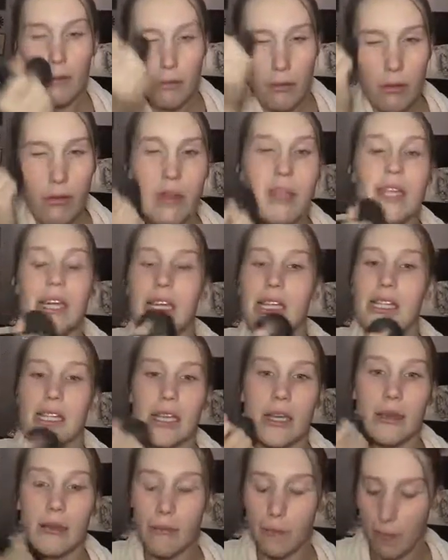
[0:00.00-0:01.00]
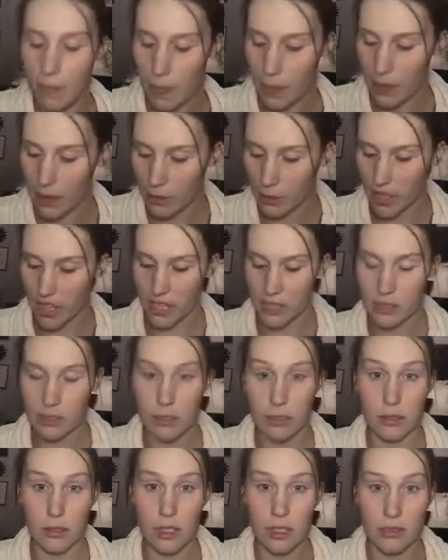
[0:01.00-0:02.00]
It's really easy. Okay,
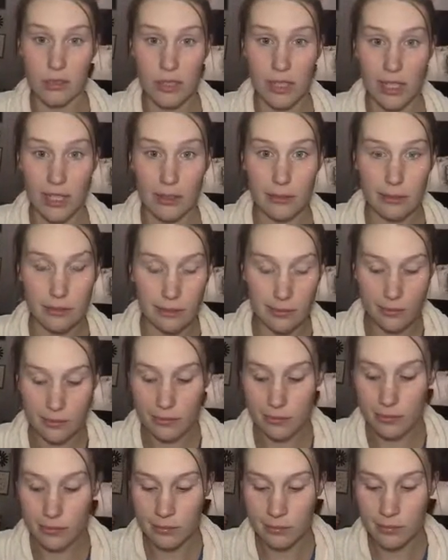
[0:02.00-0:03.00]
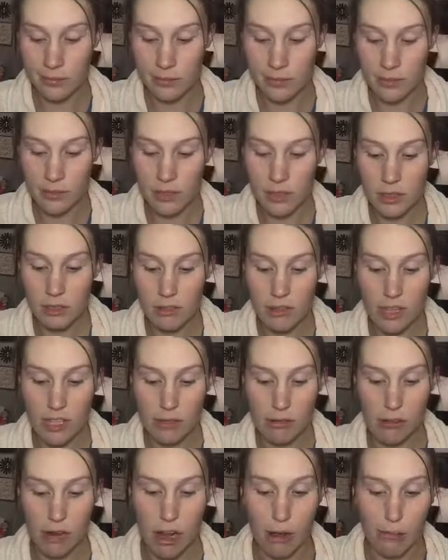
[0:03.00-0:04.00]
so there's that. So
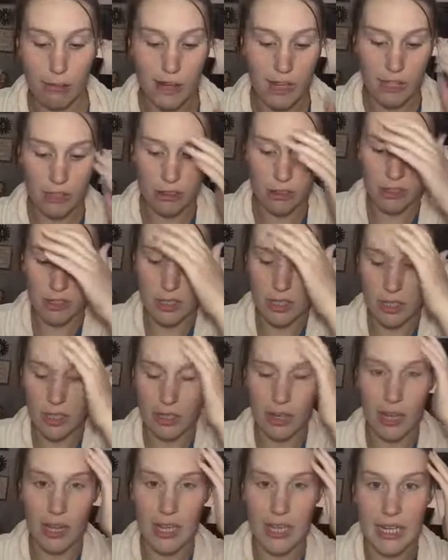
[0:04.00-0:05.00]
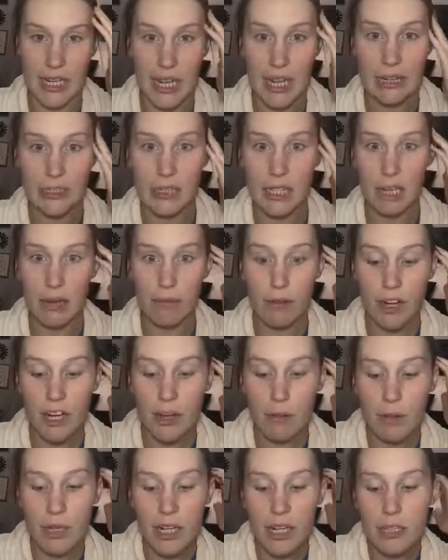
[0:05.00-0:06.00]
that's for combination skin. The next thing for
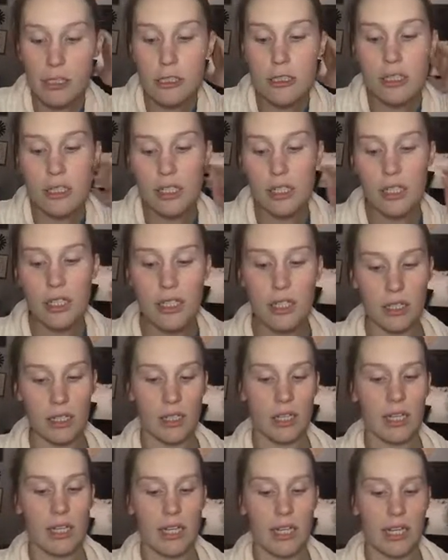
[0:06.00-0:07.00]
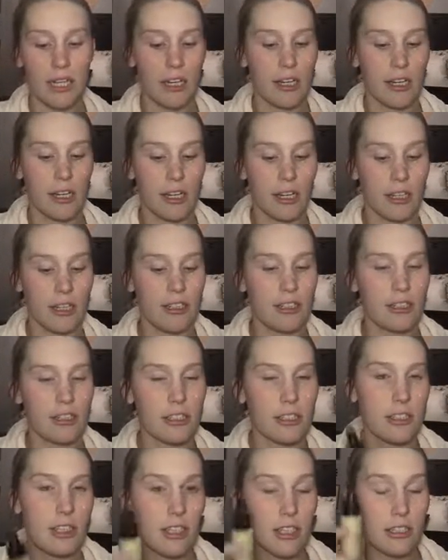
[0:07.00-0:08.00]
combination skin
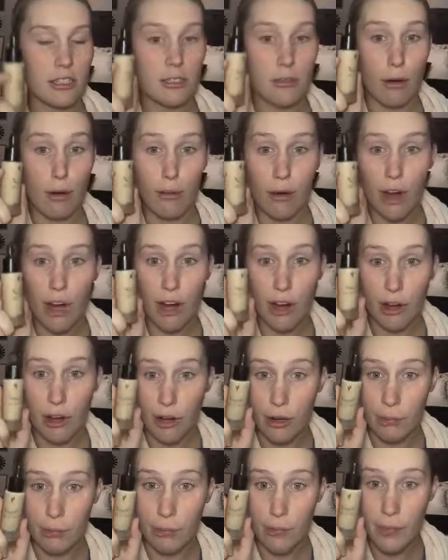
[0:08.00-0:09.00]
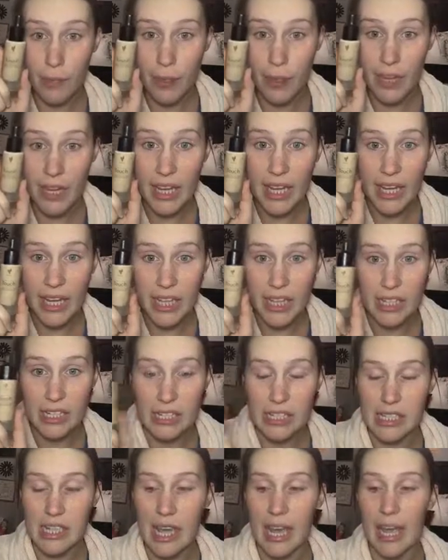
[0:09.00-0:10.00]
is this right here. It
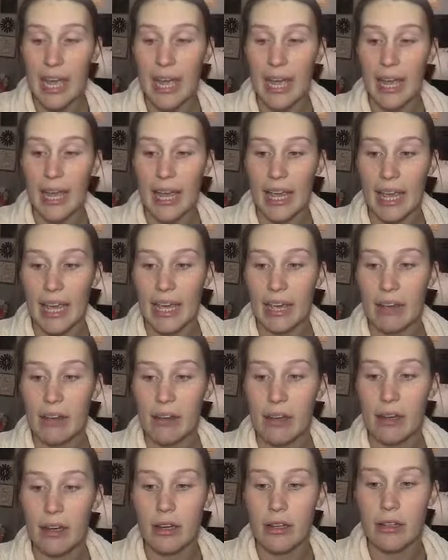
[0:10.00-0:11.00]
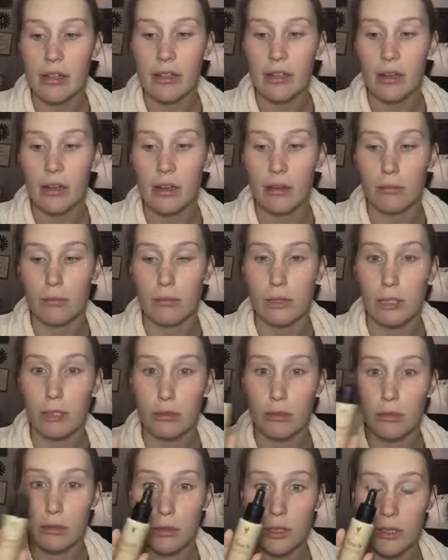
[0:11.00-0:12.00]
is a
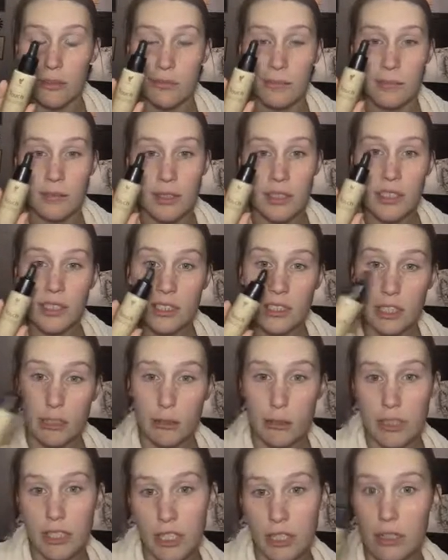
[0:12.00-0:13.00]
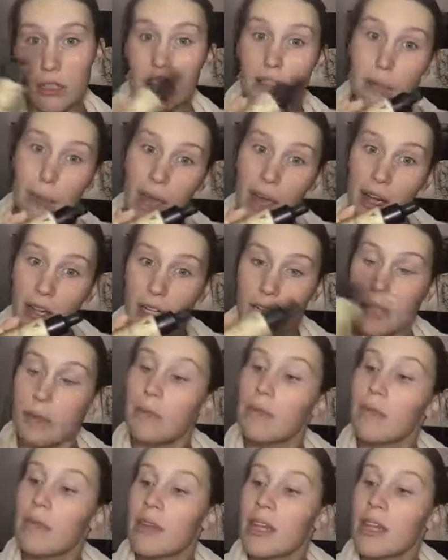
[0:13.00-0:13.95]
2-in-1. Liquid turns to powder.